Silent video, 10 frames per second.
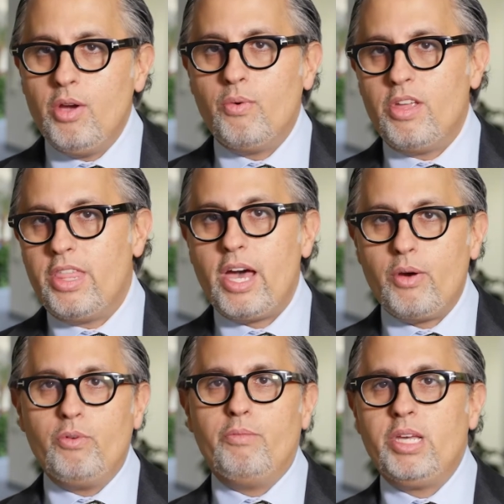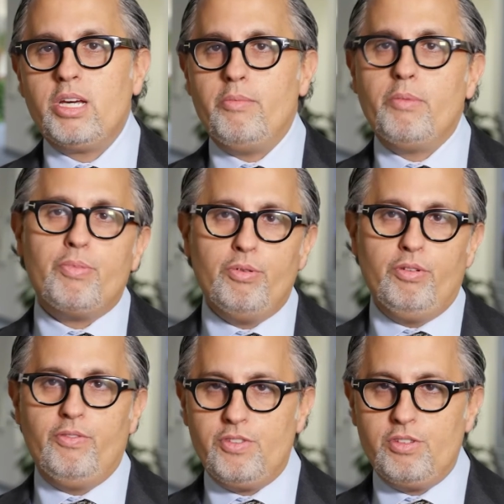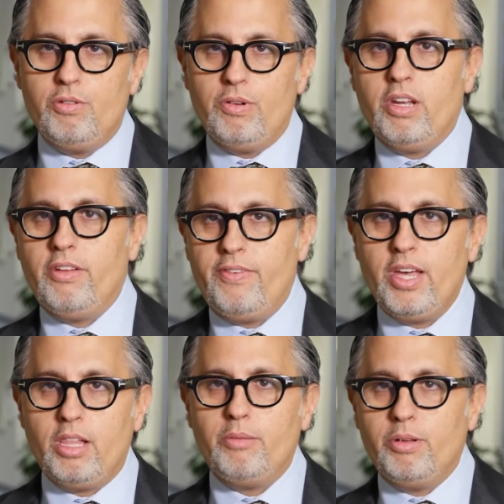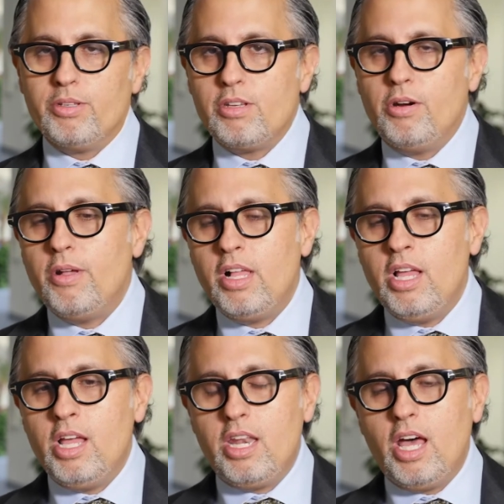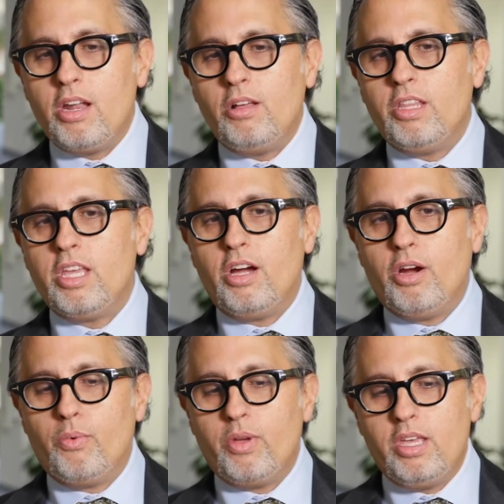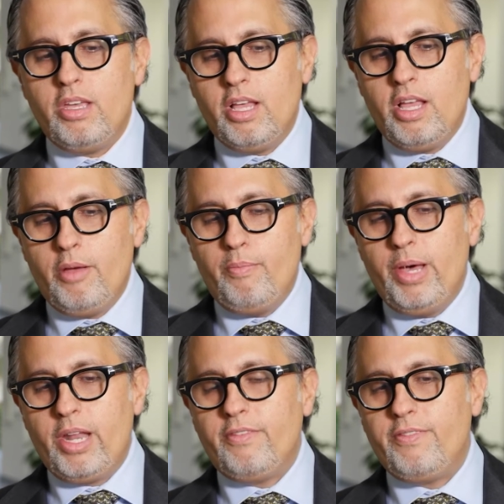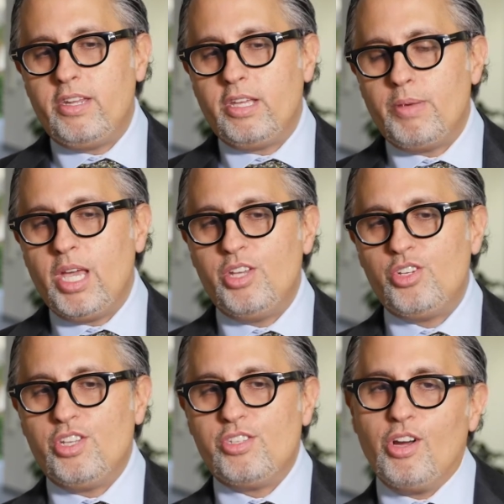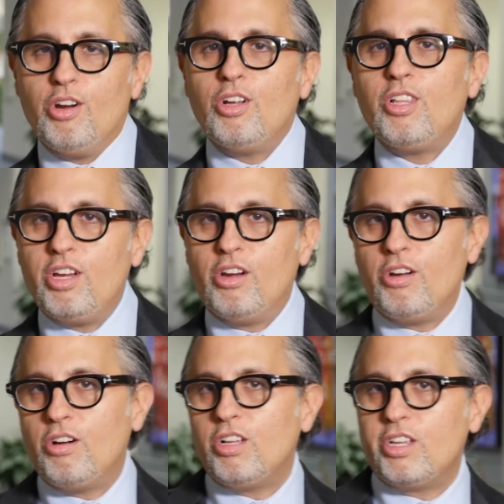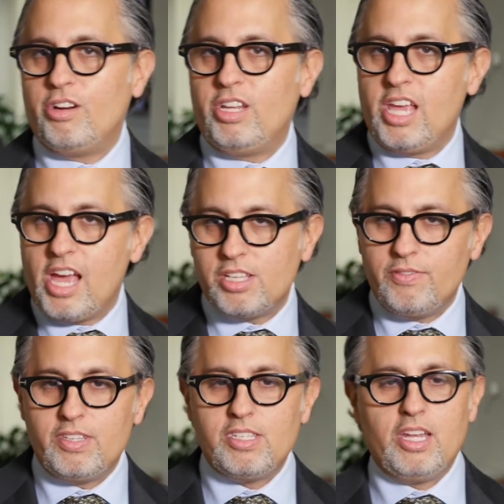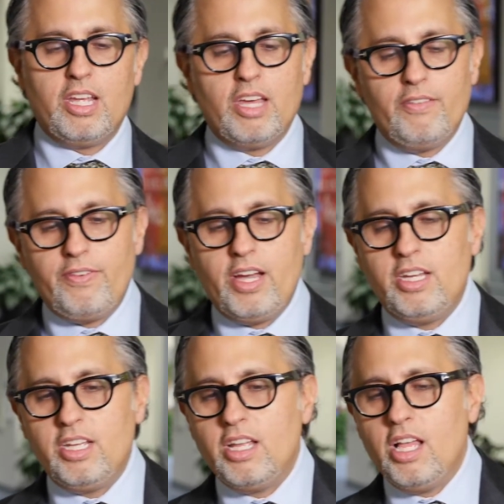where that will become approved soon and available. So not only are we benefiting patients earlier and earlier in the adjuvant setting and finding